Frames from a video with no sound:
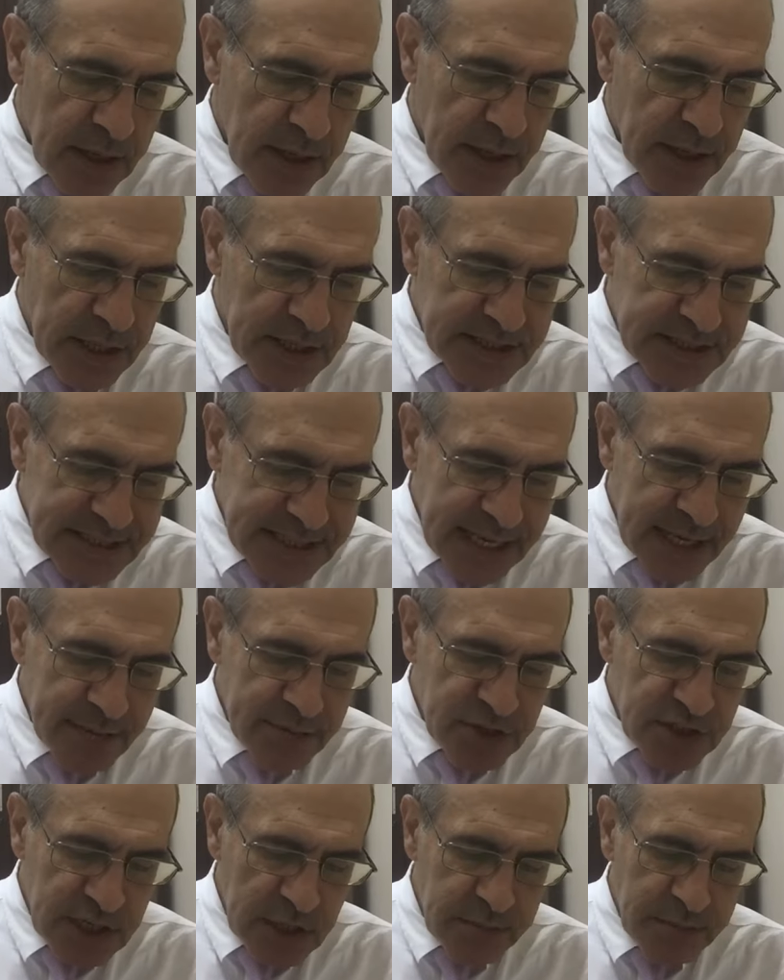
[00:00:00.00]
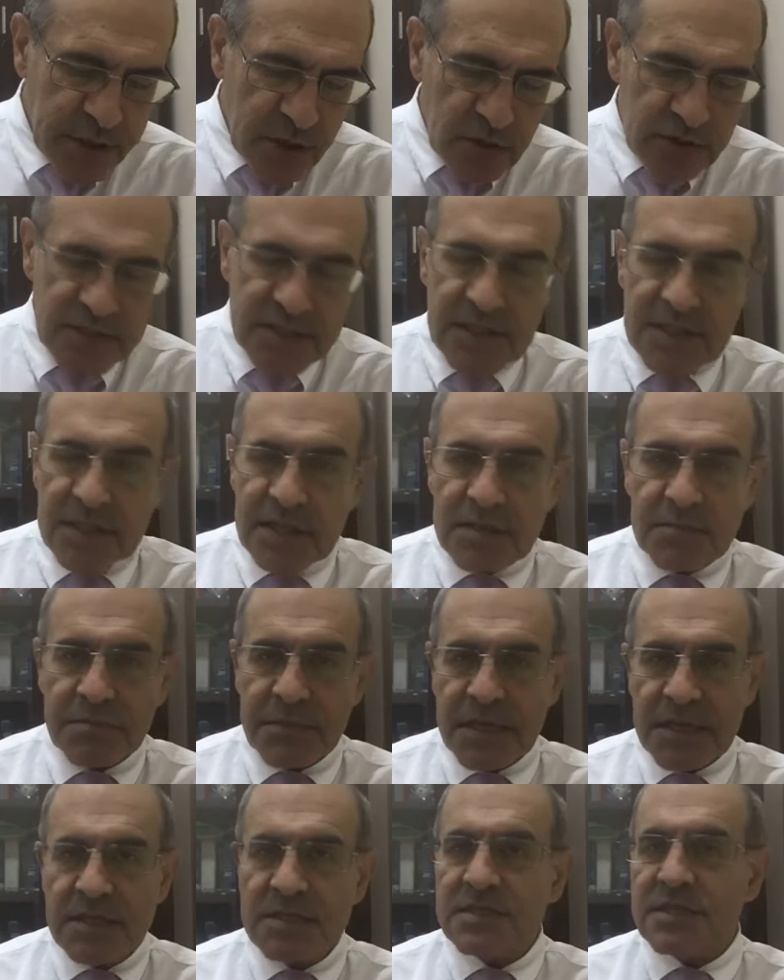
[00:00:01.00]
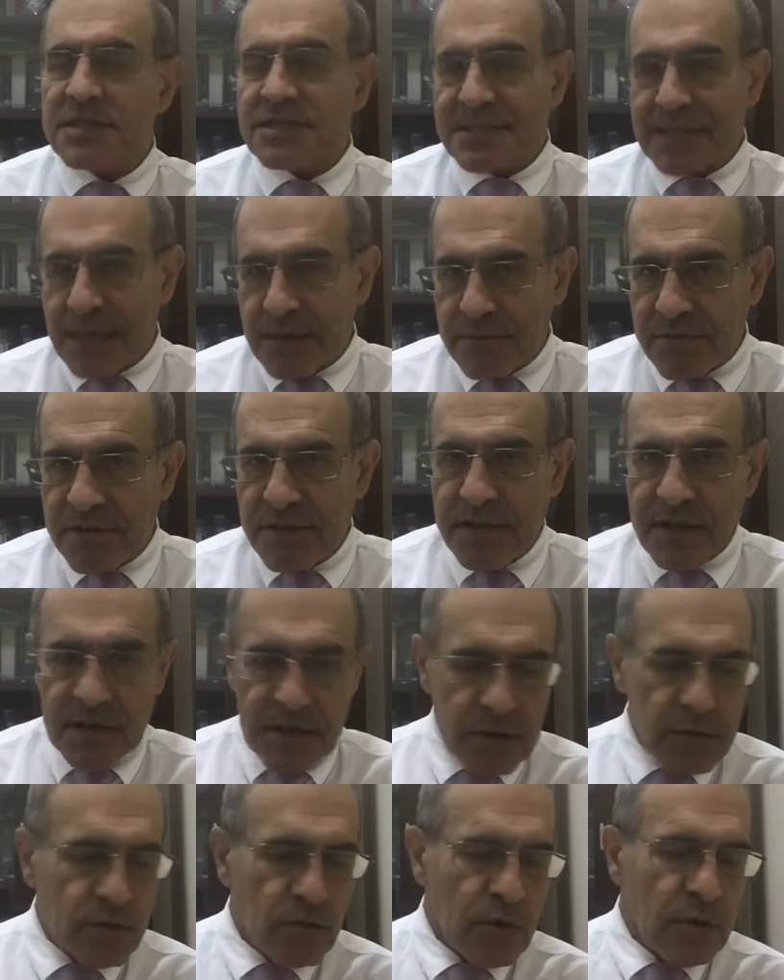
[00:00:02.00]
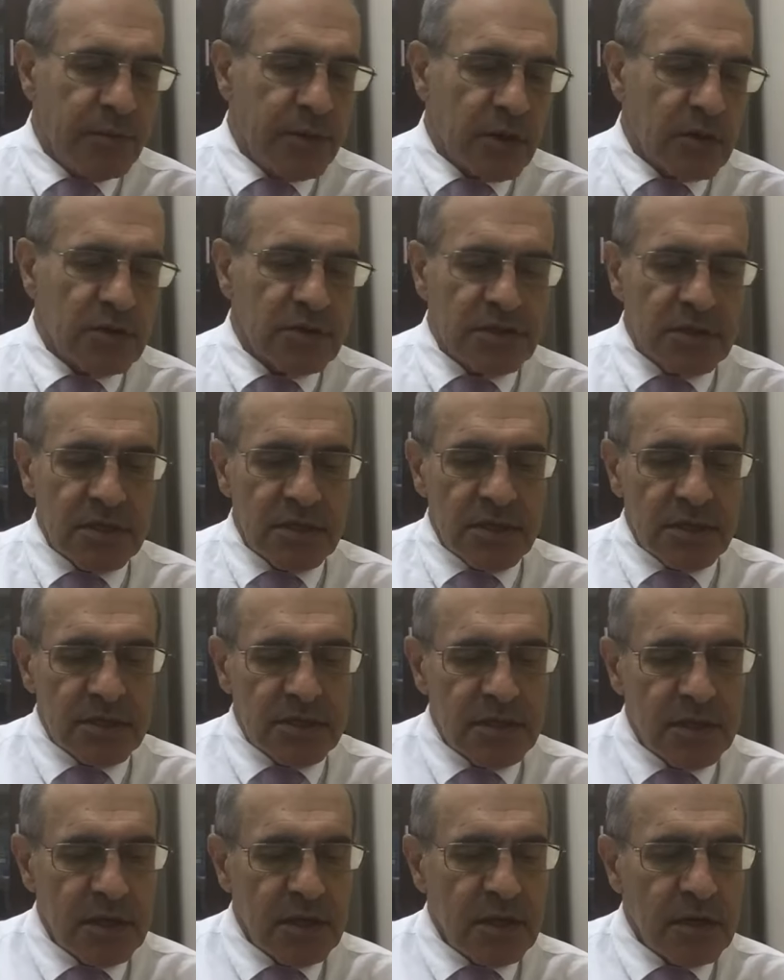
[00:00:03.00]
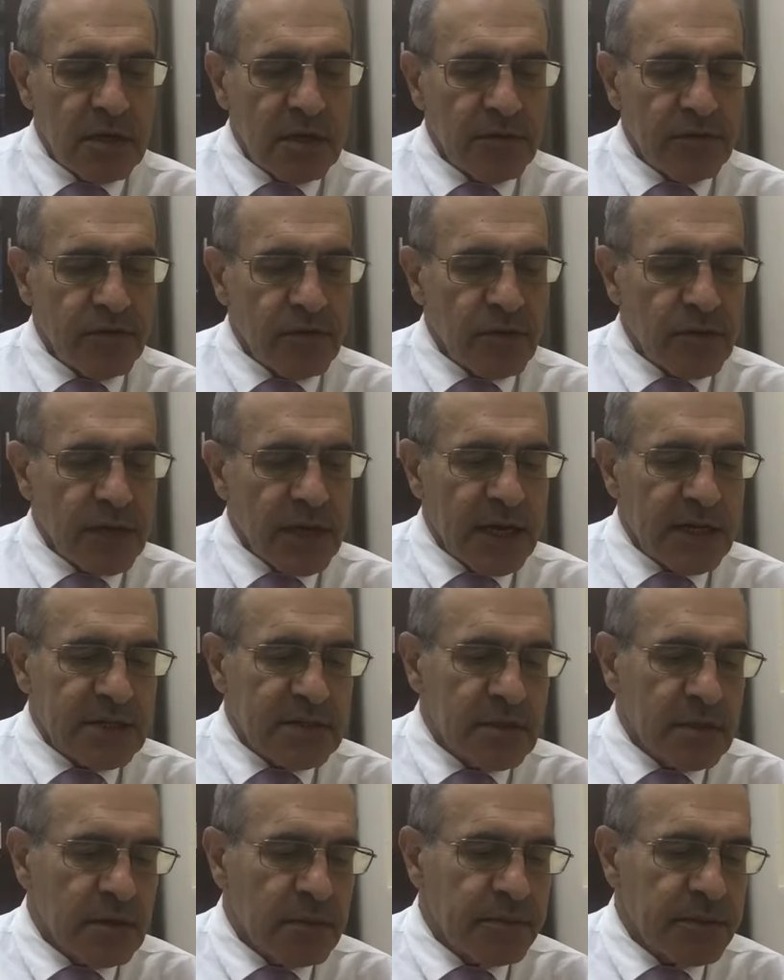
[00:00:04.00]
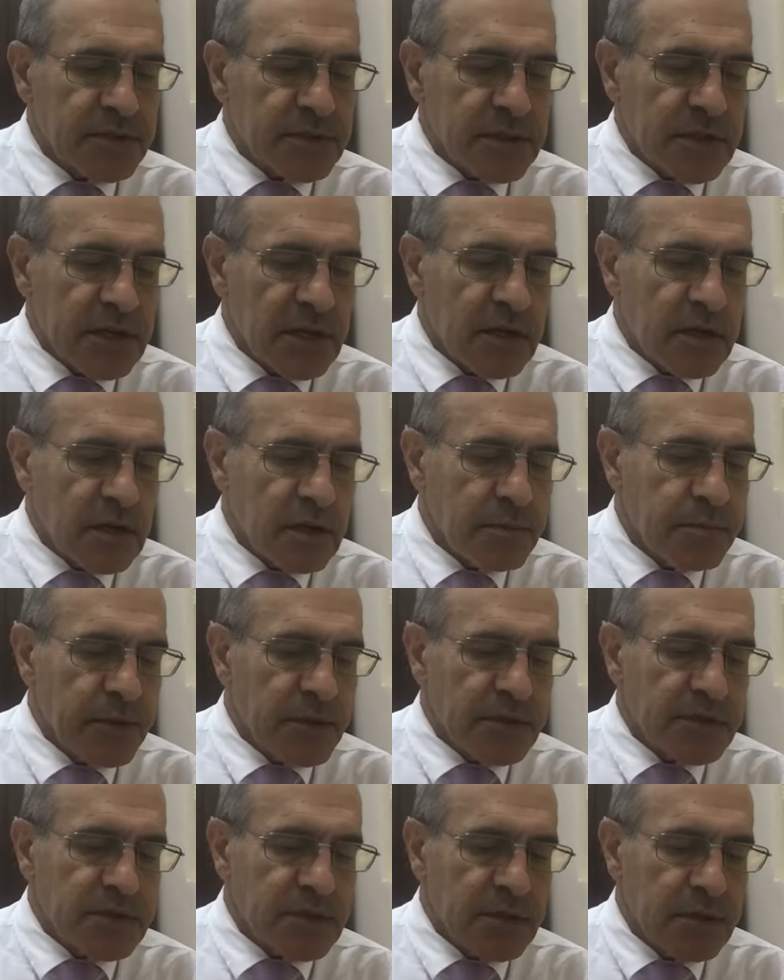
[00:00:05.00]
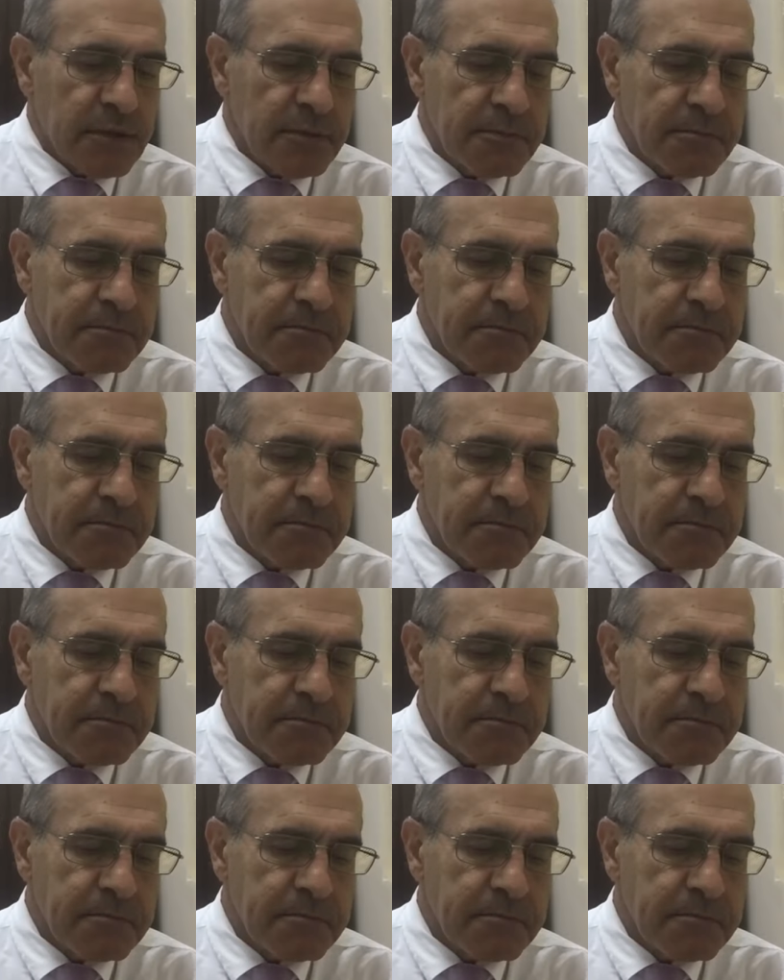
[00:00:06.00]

And the same shall be considered means the same thing will be considered for that particular person.